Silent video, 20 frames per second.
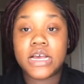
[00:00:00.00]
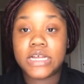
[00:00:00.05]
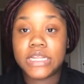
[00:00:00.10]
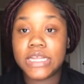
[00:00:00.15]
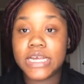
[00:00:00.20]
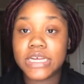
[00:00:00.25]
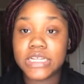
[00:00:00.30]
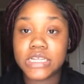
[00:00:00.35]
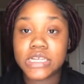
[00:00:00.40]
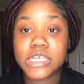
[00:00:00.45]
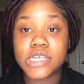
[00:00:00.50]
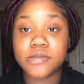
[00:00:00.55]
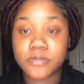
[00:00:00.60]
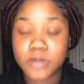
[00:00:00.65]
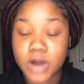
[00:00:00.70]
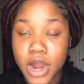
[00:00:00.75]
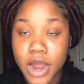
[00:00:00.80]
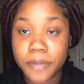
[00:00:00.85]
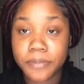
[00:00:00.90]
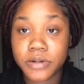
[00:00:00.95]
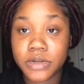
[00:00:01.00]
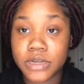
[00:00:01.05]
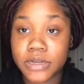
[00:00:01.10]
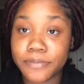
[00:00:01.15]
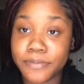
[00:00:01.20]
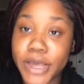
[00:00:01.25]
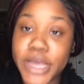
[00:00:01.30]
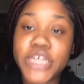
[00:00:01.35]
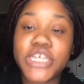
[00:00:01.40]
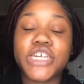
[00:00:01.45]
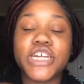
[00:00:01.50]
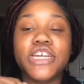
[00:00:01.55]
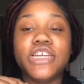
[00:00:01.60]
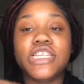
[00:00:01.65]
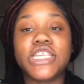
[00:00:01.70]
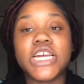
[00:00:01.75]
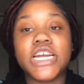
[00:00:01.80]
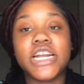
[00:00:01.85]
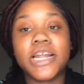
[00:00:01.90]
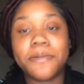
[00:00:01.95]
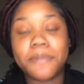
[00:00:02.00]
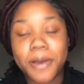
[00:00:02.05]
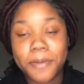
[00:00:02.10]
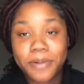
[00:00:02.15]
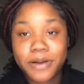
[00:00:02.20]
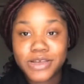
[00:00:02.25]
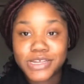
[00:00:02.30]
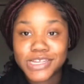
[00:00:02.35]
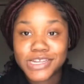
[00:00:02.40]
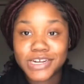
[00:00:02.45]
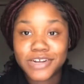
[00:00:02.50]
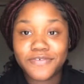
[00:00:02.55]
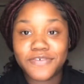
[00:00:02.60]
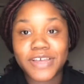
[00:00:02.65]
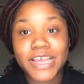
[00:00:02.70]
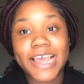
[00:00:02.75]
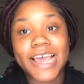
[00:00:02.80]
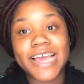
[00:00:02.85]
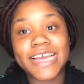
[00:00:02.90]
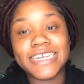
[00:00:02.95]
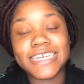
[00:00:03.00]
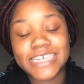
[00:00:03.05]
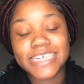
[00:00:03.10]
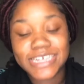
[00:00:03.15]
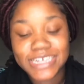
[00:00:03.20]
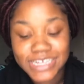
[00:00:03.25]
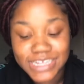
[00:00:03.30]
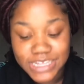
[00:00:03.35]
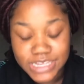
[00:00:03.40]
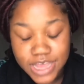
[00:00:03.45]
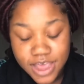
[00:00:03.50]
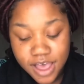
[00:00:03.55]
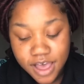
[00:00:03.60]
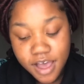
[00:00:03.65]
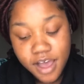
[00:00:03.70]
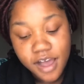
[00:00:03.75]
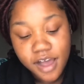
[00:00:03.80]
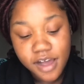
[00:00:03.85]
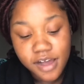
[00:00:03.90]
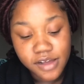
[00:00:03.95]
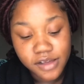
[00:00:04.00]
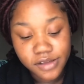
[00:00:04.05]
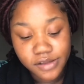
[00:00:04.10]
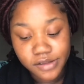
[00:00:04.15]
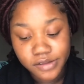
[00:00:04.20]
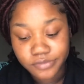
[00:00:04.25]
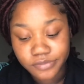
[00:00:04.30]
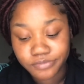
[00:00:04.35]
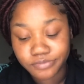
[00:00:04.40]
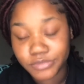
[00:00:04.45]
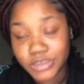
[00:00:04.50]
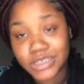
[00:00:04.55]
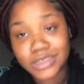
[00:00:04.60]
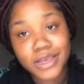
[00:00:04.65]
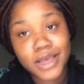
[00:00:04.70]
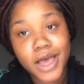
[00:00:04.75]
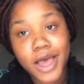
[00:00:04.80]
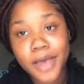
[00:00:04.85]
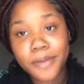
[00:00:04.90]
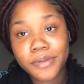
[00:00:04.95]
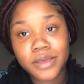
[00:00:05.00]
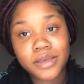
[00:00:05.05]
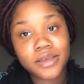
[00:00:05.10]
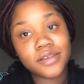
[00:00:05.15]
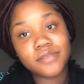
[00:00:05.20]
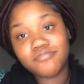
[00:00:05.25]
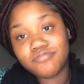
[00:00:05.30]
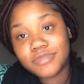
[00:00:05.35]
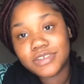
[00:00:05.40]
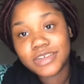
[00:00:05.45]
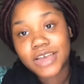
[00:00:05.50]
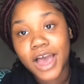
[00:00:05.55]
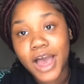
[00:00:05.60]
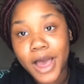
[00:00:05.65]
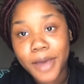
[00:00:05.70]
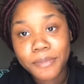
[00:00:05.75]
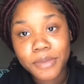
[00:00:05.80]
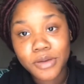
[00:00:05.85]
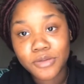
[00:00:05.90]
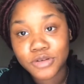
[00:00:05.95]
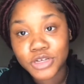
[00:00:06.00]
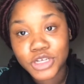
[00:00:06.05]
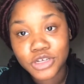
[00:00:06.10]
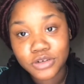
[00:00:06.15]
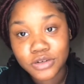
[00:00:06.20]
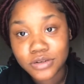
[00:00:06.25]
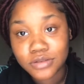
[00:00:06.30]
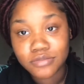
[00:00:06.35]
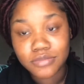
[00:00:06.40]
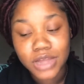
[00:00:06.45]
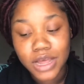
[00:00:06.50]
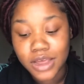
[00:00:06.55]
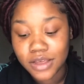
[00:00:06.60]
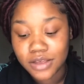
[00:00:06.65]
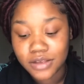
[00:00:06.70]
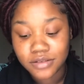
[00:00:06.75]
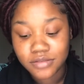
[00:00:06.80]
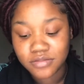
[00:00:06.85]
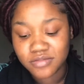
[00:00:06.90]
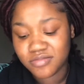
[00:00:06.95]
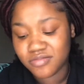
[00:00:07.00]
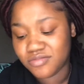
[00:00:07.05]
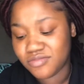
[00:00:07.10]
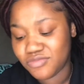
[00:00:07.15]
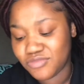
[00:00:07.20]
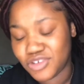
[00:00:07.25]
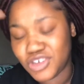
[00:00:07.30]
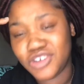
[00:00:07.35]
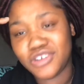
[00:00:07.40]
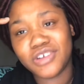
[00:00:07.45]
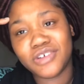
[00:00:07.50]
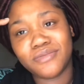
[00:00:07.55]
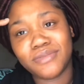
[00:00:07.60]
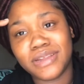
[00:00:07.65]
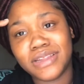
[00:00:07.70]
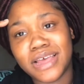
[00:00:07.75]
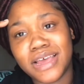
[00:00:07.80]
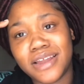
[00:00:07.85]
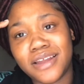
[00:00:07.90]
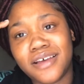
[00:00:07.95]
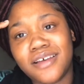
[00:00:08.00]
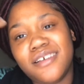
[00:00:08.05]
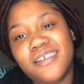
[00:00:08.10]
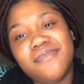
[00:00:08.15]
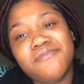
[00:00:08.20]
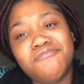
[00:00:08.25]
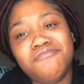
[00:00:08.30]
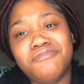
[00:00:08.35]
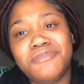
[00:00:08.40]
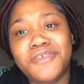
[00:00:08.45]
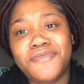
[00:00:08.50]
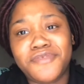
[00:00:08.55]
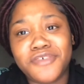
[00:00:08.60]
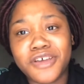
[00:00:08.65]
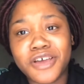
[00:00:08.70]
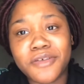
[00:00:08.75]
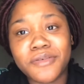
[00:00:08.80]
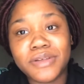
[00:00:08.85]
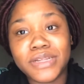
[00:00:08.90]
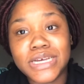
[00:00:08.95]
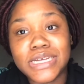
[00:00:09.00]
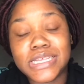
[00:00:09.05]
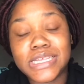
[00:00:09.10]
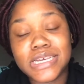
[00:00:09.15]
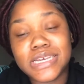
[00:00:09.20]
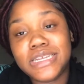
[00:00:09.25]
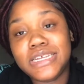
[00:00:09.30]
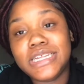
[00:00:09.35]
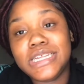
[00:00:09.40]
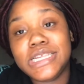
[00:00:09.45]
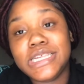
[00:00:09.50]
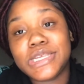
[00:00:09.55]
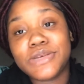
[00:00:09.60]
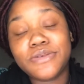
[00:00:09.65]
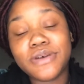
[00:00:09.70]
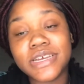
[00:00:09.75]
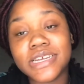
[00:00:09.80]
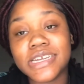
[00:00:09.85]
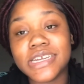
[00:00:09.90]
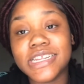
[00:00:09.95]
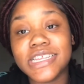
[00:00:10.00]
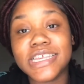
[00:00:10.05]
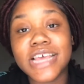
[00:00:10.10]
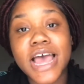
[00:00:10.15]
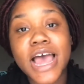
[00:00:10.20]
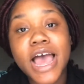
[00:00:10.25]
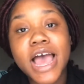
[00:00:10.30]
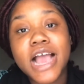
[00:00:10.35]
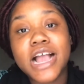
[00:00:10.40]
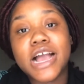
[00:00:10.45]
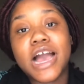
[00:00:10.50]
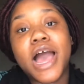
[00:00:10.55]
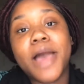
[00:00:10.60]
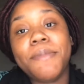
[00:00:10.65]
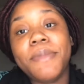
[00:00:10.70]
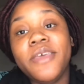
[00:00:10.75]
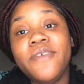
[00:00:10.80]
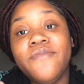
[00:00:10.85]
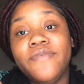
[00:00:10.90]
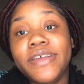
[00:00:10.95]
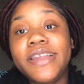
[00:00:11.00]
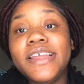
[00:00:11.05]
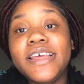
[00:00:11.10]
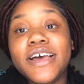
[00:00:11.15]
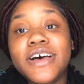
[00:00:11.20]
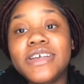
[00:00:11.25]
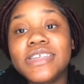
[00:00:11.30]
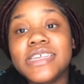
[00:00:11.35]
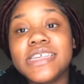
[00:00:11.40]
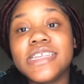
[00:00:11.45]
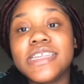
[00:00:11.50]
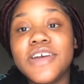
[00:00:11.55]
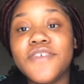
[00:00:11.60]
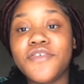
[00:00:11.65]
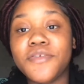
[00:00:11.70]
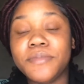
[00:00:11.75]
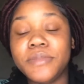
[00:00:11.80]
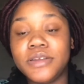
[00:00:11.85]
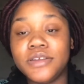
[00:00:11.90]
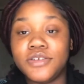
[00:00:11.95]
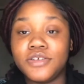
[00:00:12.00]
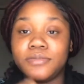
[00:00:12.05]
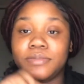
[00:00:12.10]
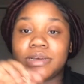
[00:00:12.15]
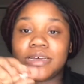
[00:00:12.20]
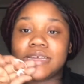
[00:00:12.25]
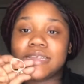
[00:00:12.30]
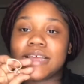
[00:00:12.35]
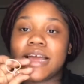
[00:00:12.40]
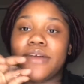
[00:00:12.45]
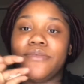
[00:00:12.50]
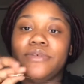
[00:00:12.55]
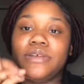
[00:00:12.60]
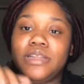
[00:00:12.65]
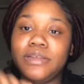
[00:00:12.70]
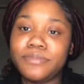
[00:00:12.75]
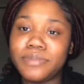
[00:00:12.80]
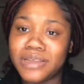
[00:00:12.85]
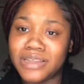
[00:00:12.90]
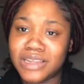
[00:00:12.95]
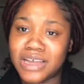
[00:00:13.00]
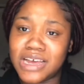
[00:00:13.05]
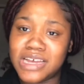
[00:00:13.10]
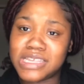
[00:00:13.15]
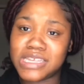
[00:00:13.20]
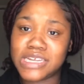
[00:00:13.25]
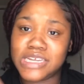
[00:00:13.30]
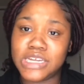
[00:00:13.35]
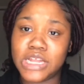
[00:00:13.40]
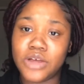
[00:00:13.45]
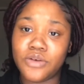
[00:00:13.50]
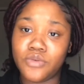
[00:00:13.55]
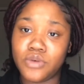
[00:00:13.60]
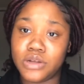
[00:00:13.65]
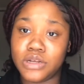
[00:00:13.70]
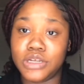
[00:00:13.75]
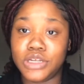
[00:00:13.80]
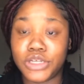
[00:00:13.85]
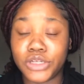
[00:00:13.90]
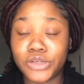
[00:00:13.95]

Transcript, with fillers: click the subscribe button make sure you turn on my post notifications um comment comment what you like what you can relate on if you can relate to any of these questions comment videos and stuff for me to do because i really be lost and don't want to